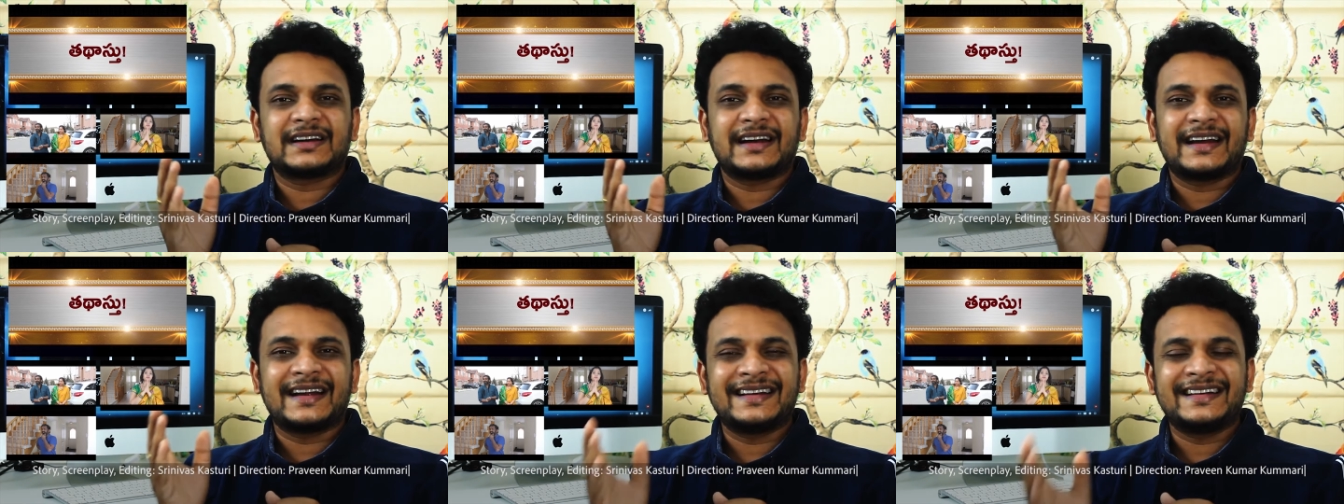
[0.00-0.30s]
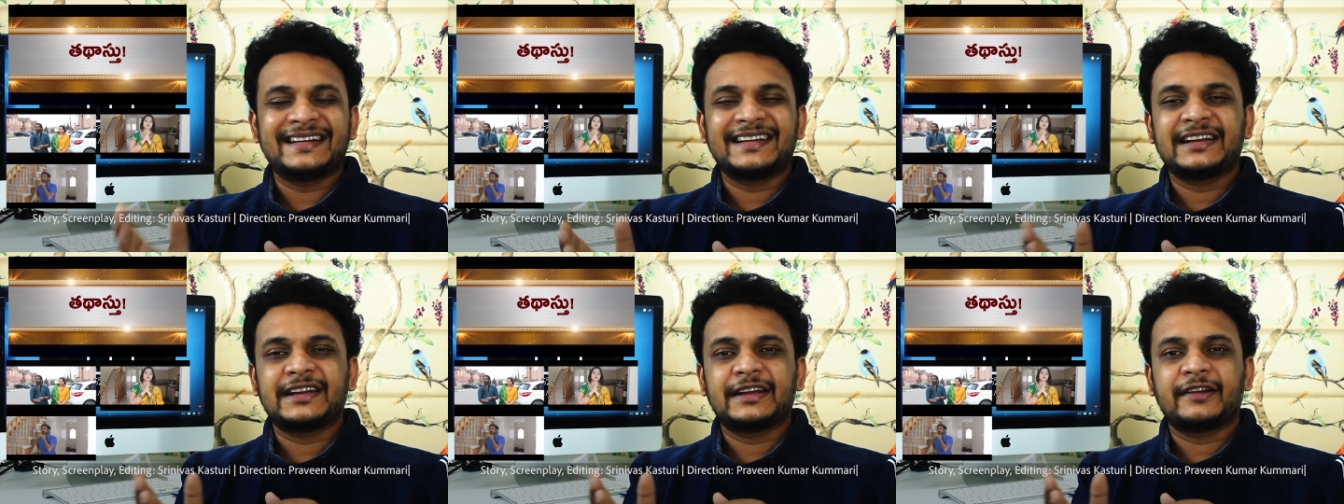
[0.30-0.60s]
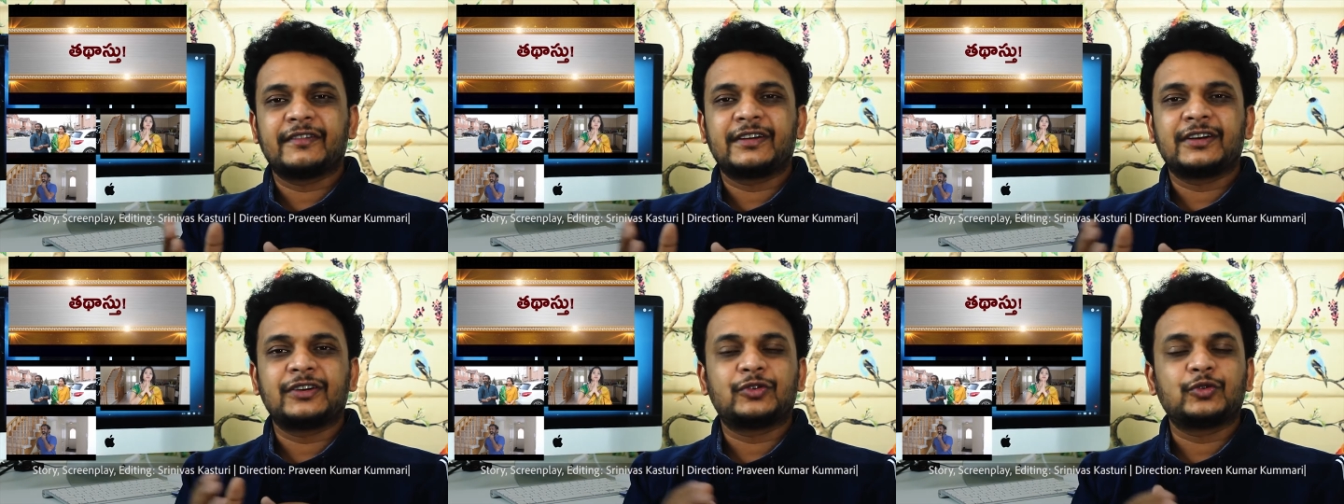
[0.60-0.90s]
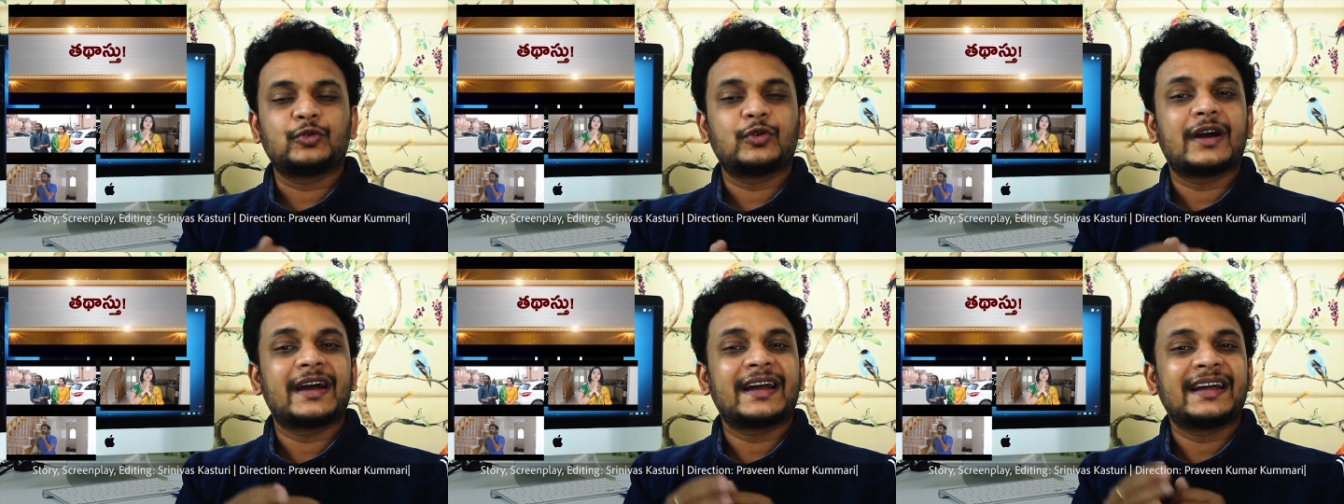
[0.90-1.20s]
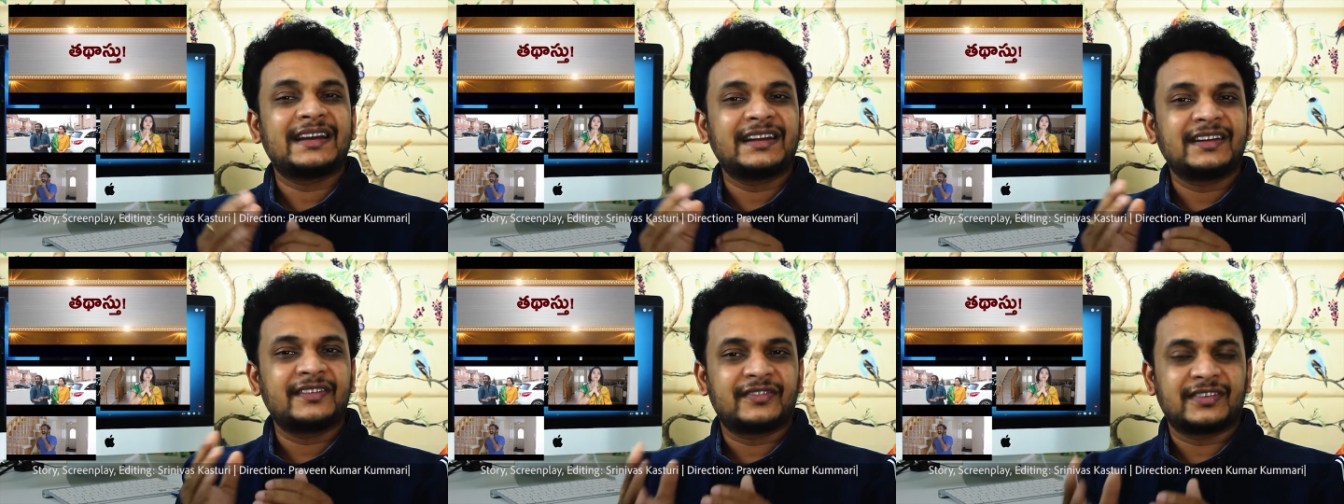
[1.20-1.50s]
ending given to
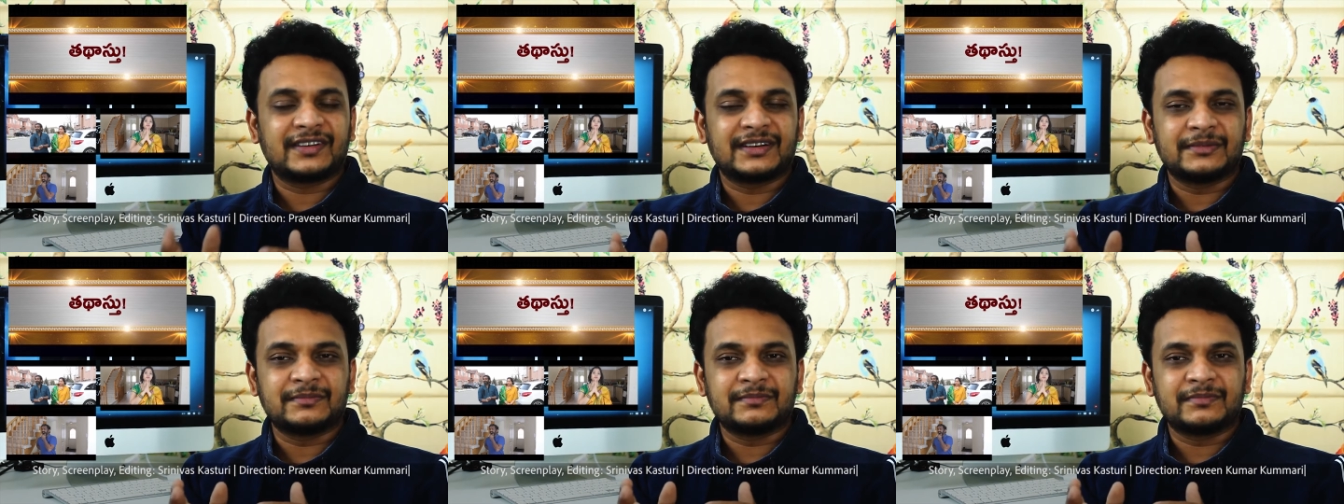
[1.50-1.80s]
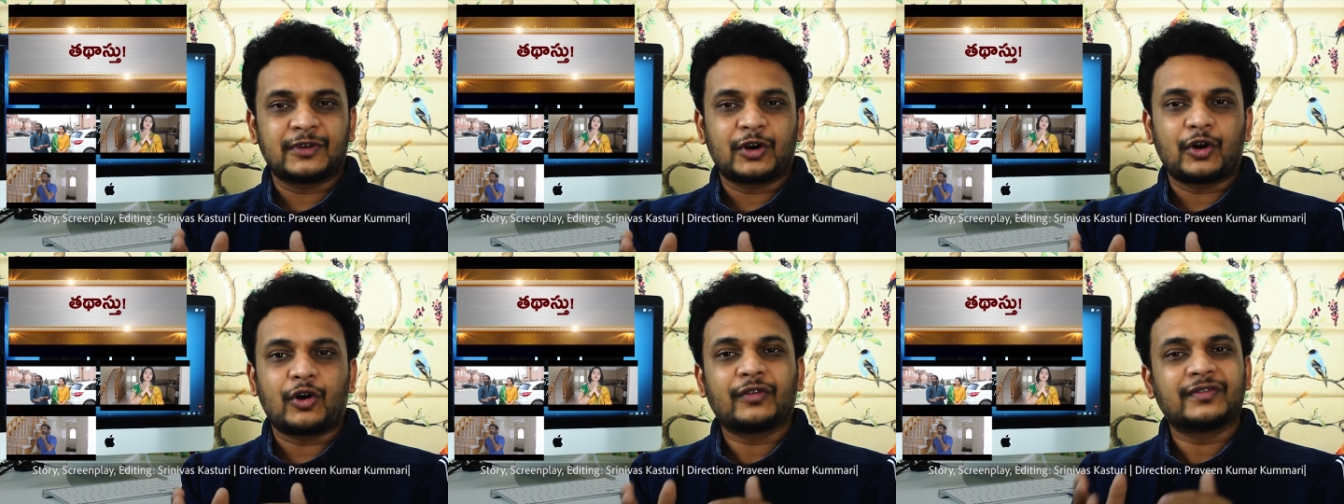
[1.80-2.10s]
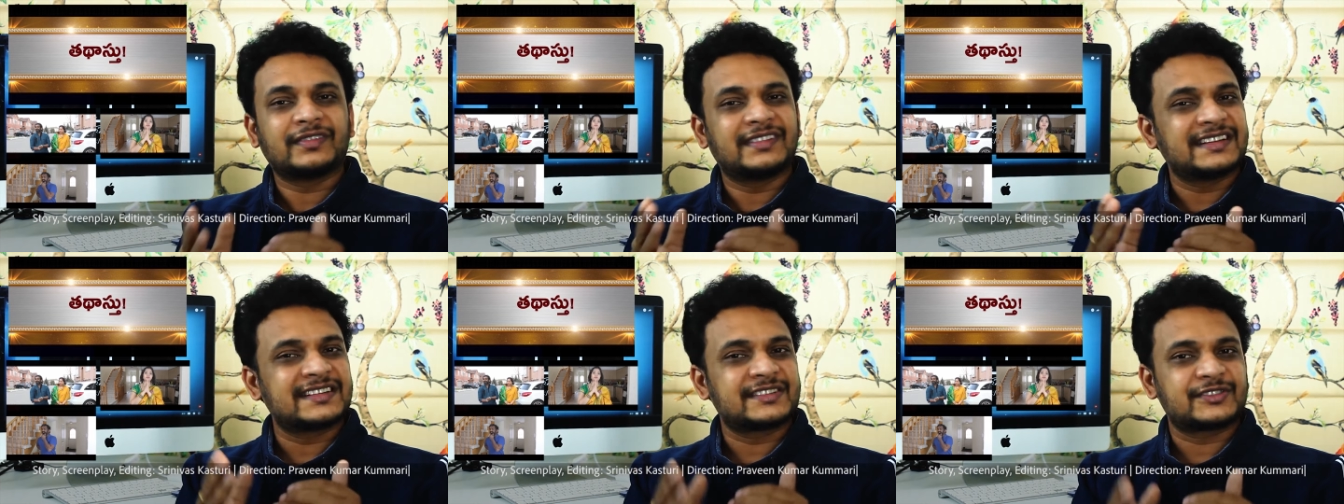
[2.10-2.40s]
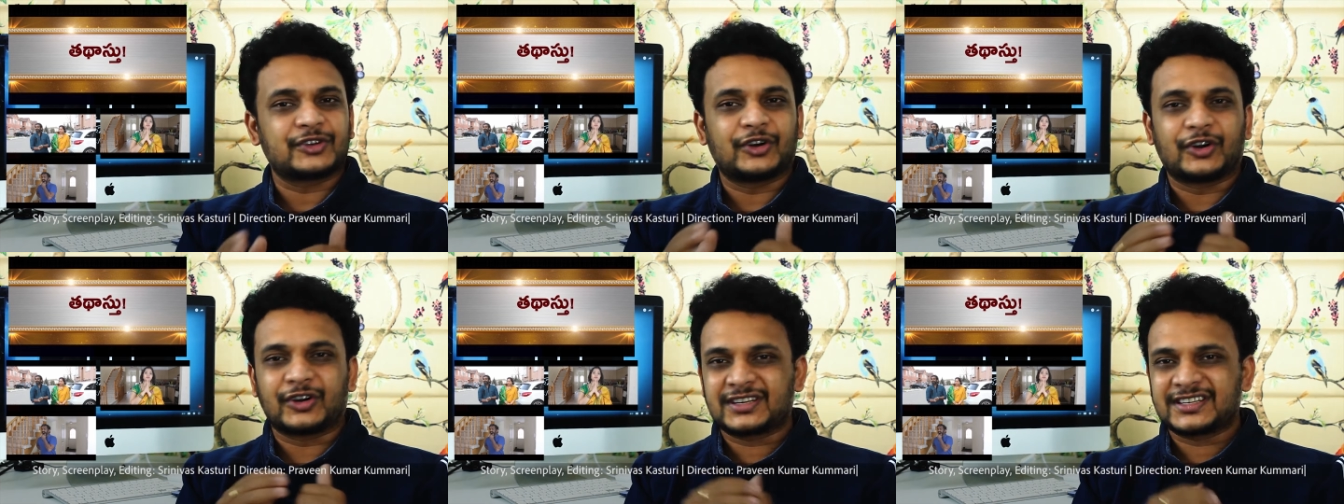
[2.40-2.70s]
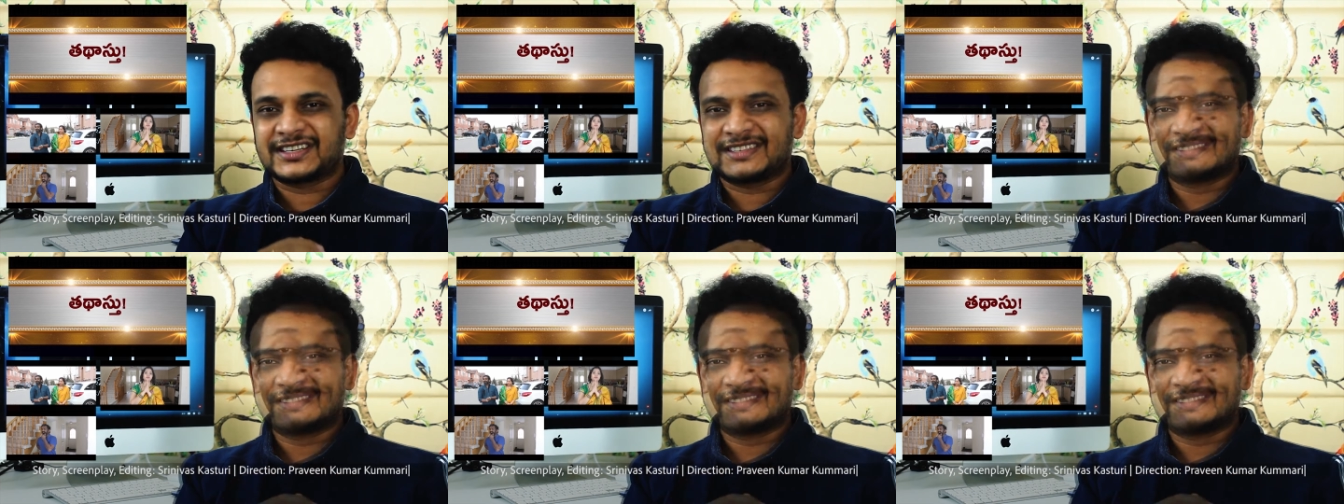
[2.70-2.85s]
any film of this sort.